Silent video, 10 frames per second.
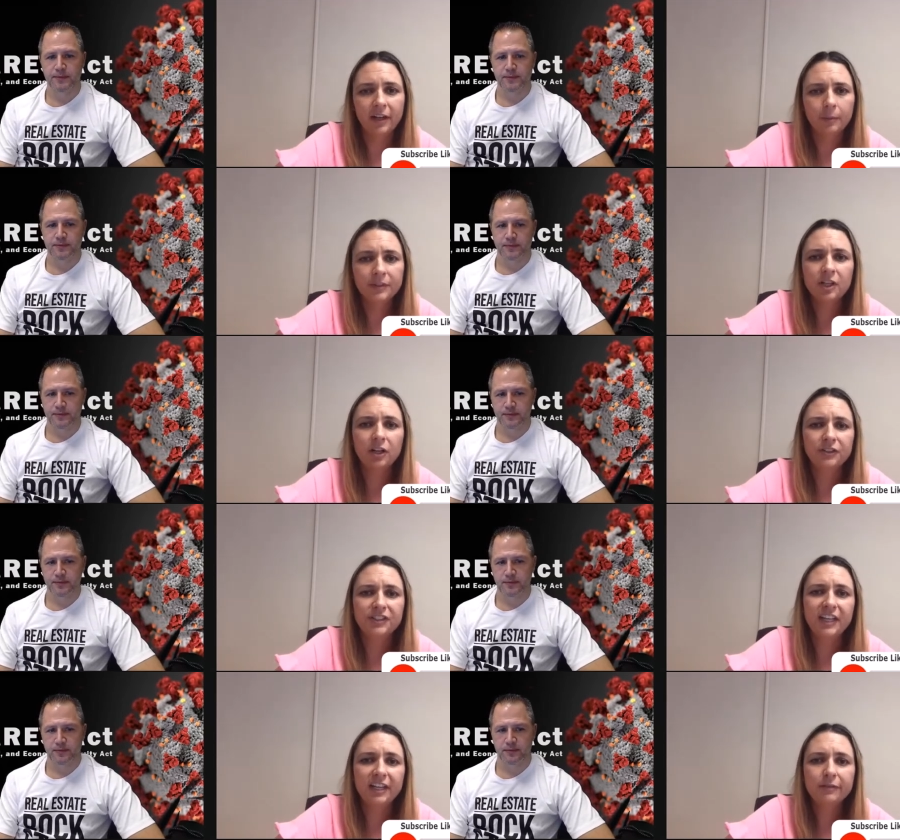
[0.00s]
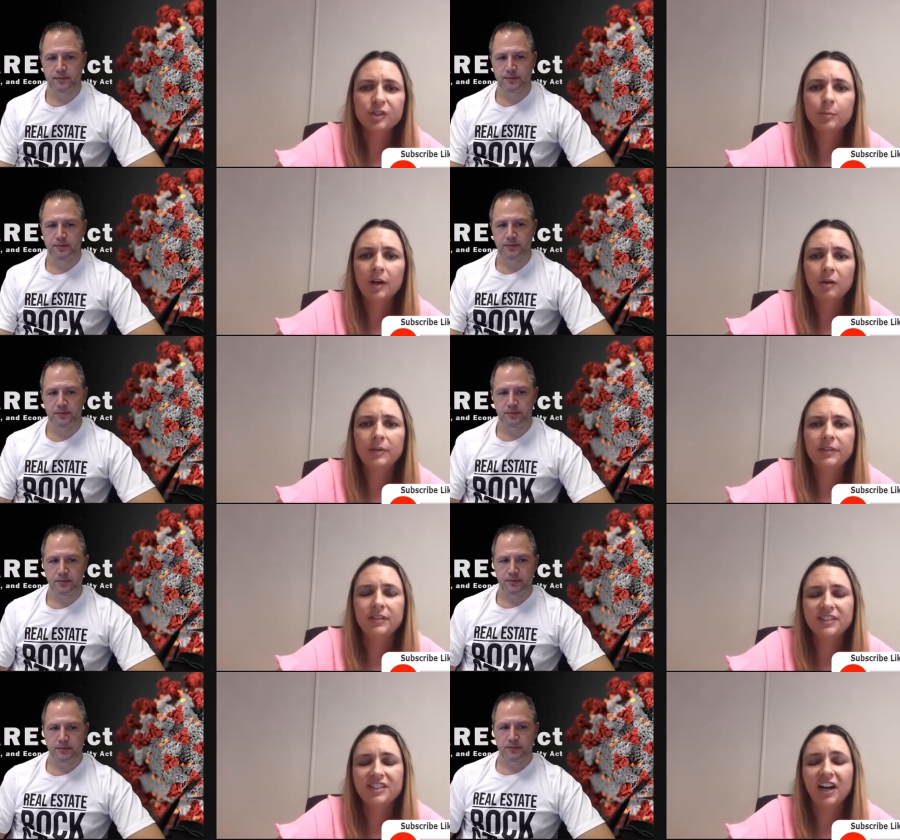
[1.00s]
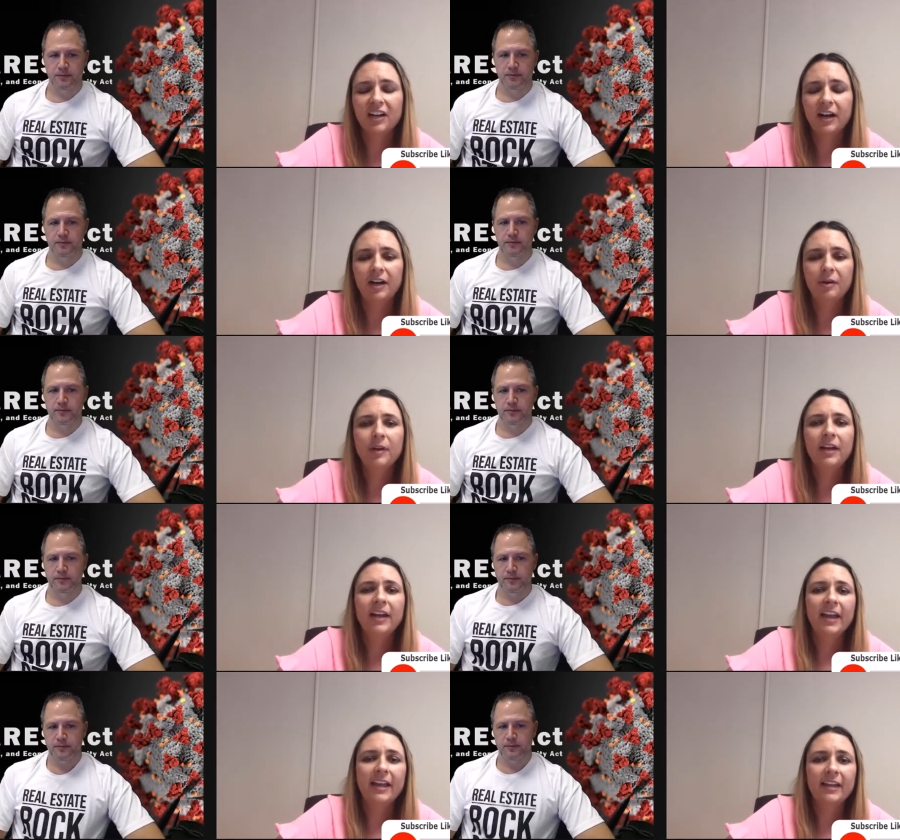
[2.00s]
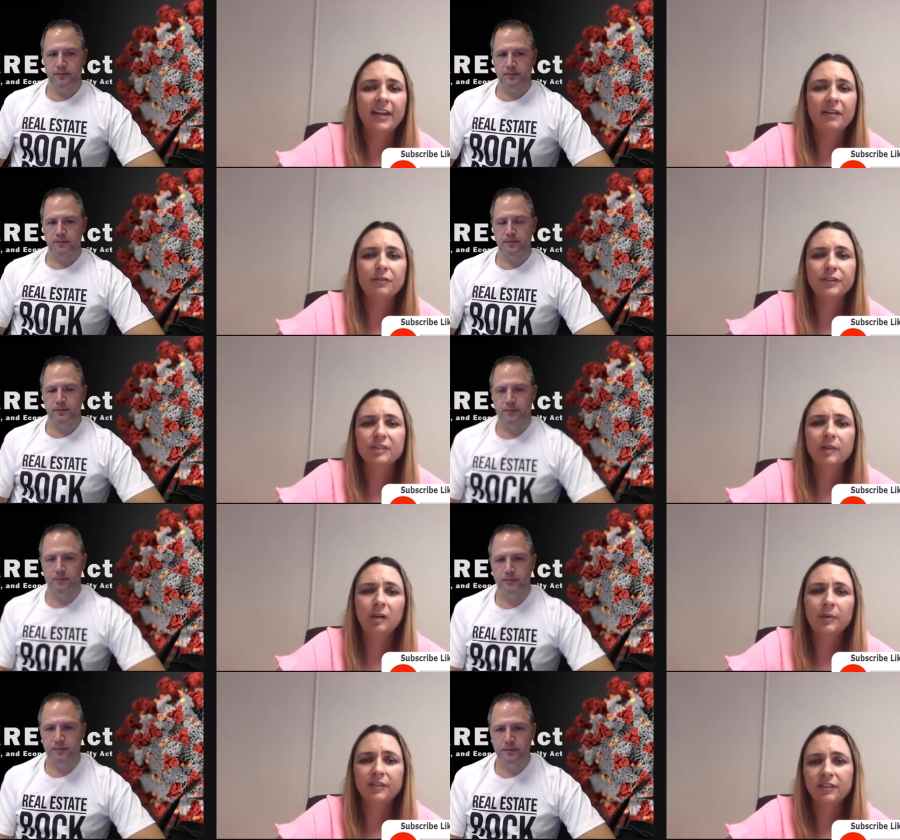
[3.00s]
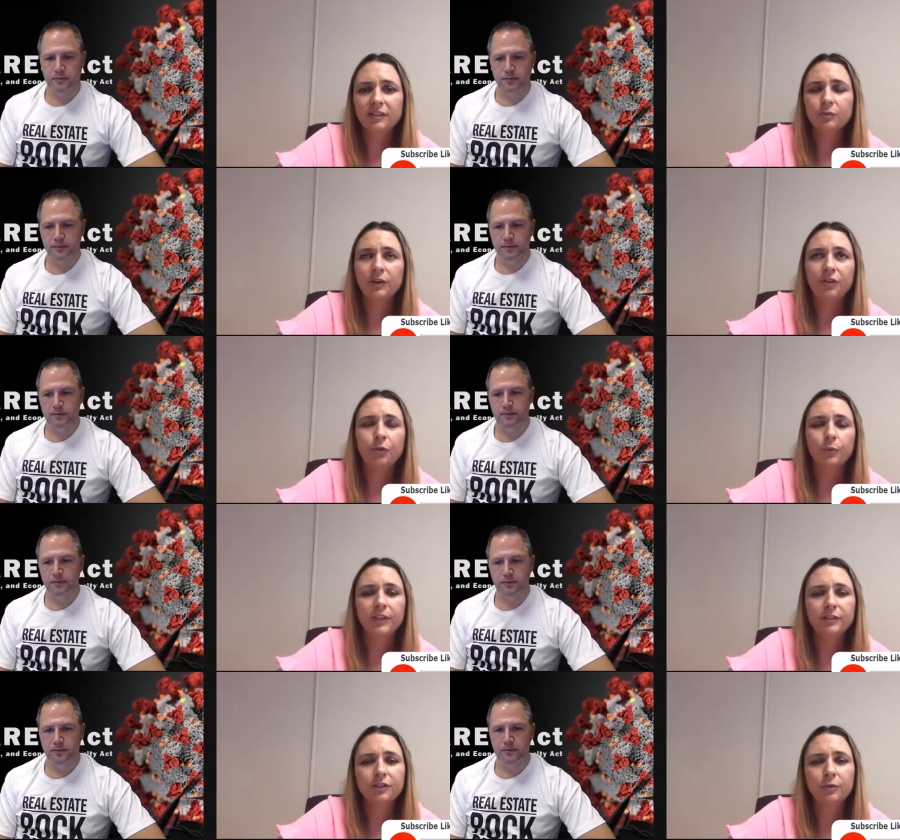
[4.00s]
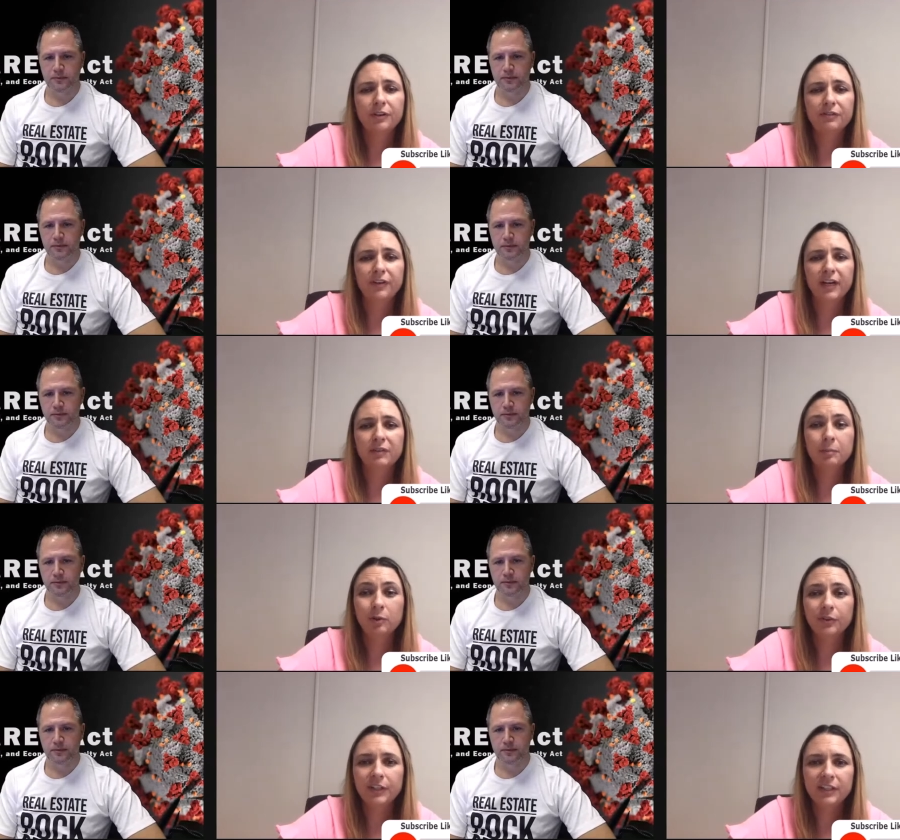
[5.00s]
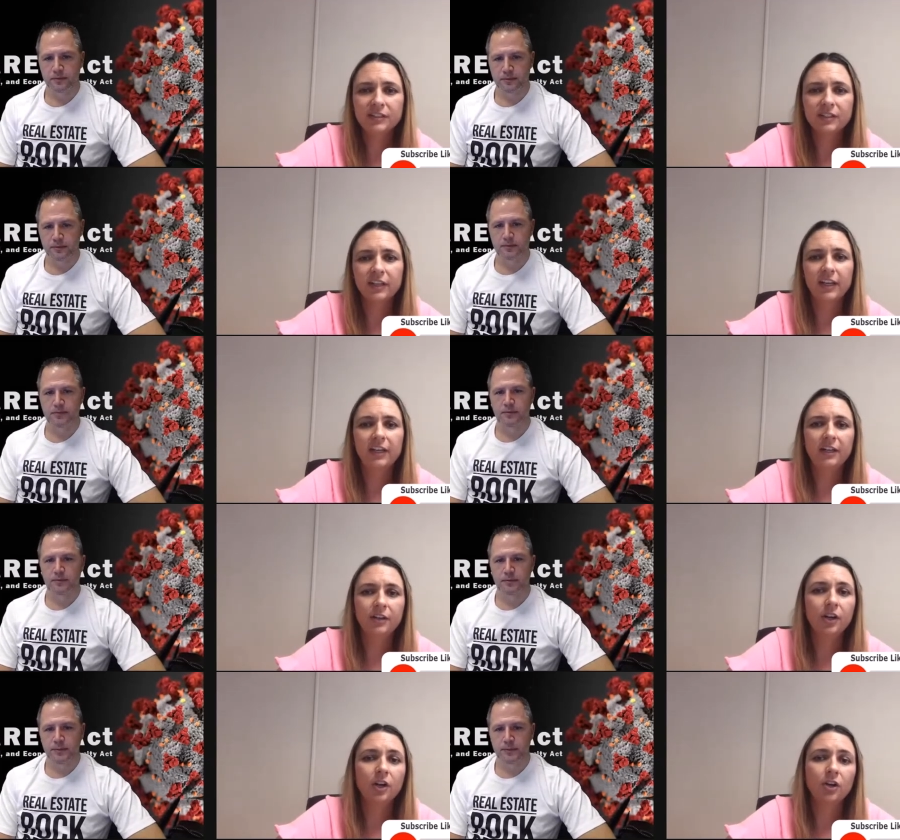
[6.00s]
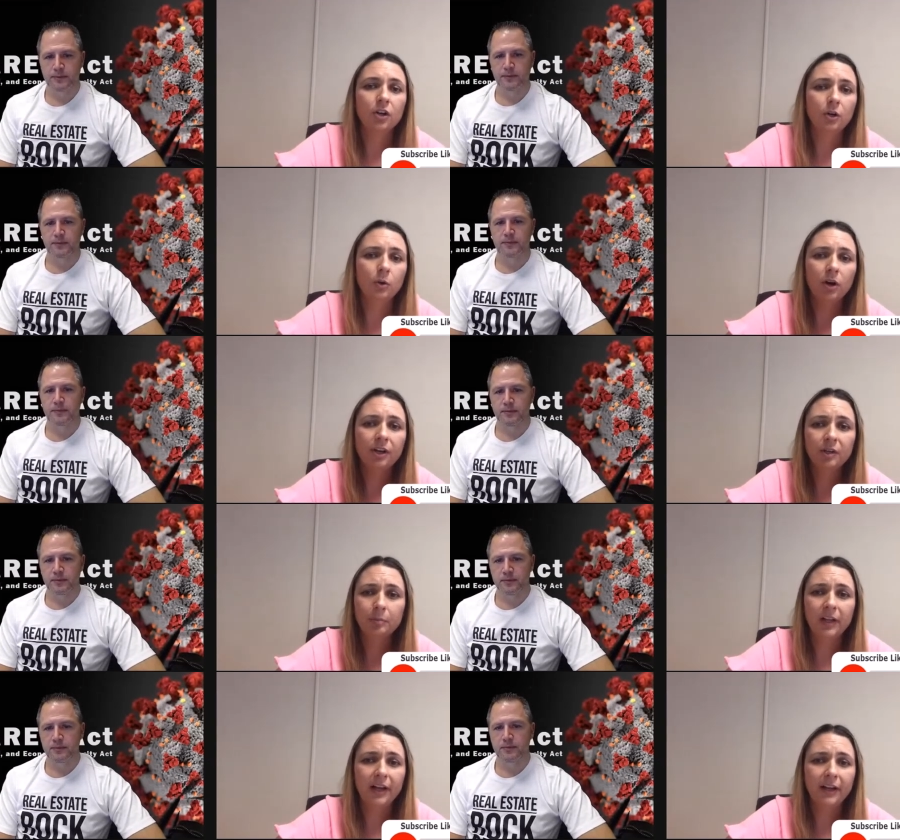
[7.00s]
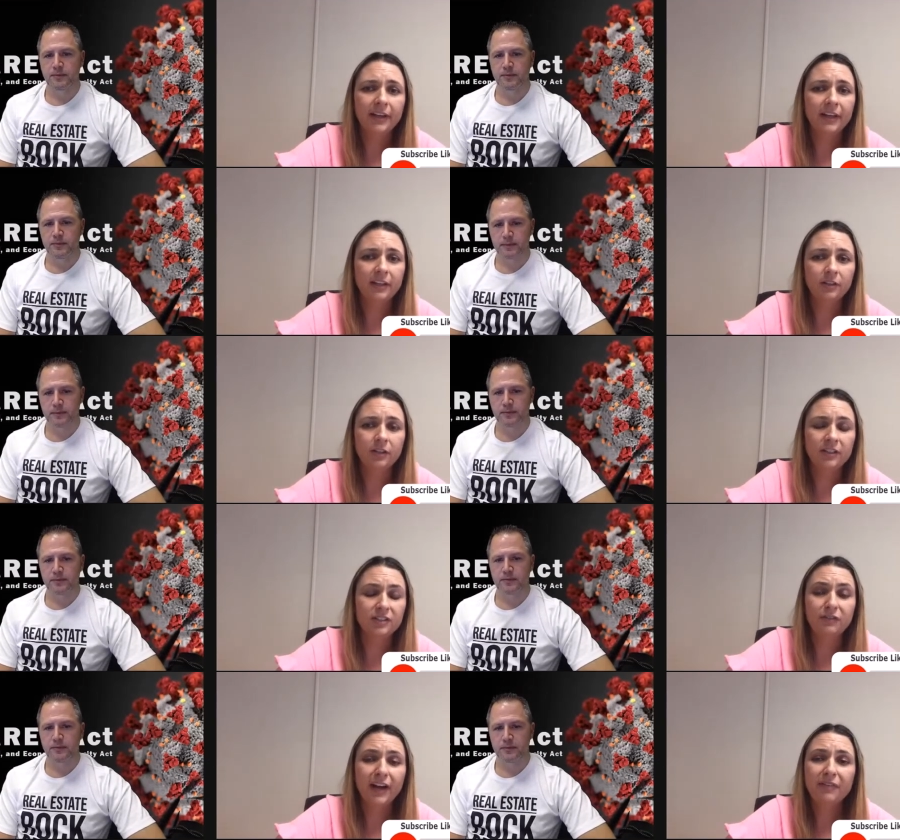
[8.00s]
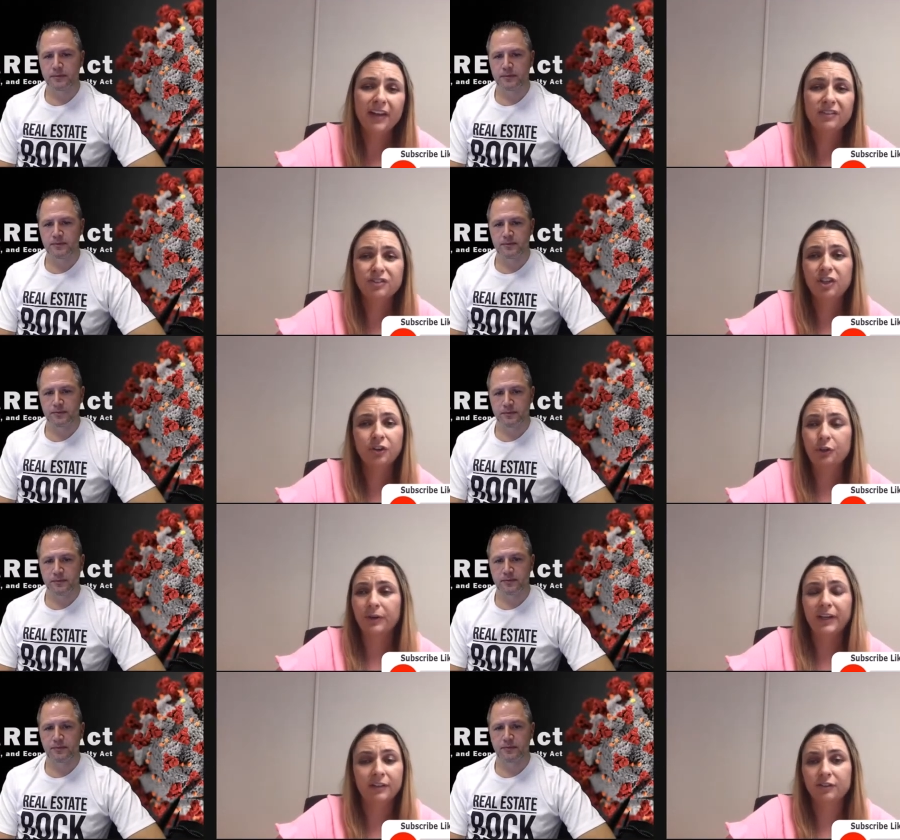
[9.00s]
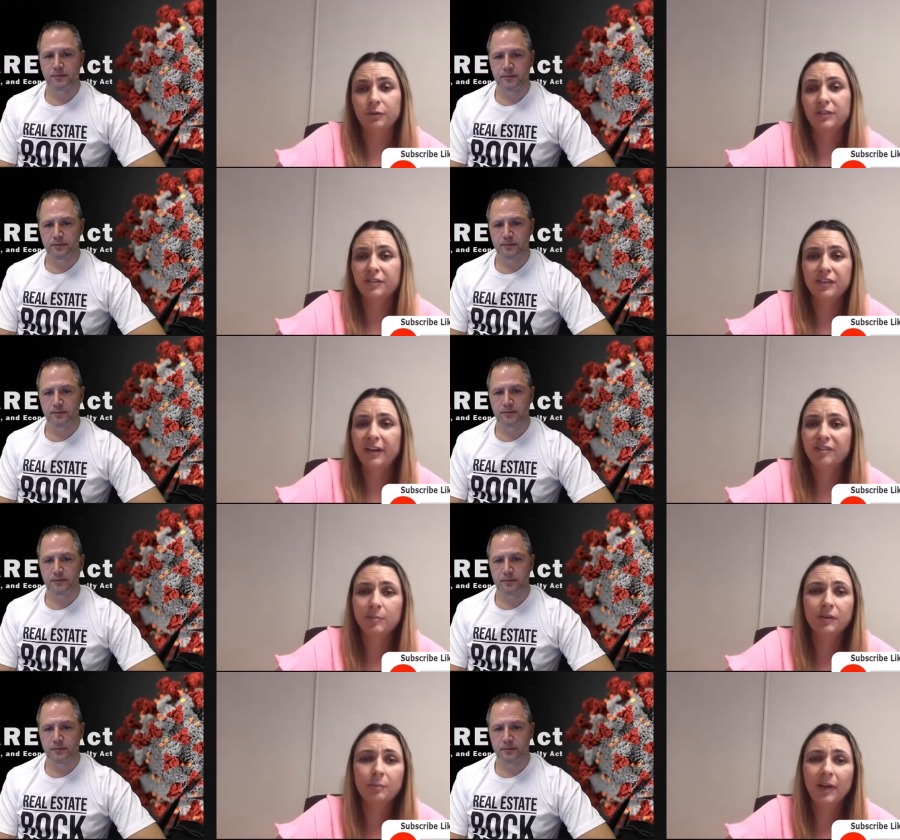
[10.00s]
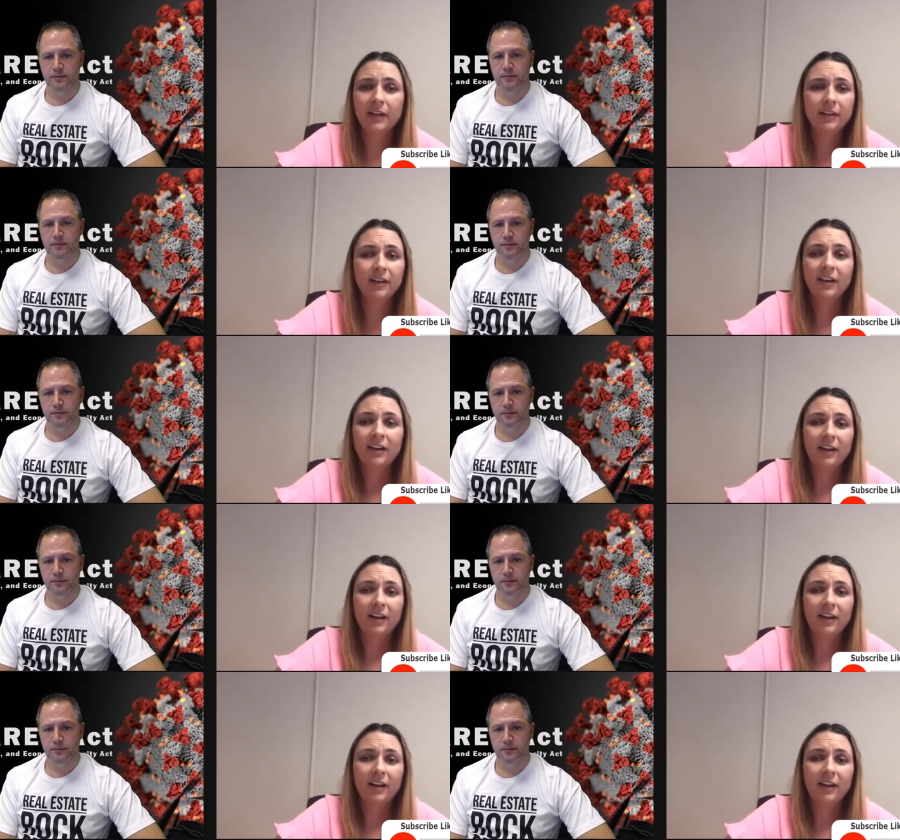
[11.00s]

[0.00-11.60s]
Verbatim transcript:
Speaker 1: It's called savesmallbusiness.com. And every small business with 3 to 25 employees can go on and apply. And it's a $5,000 grant, so it doesn't have to be repaid.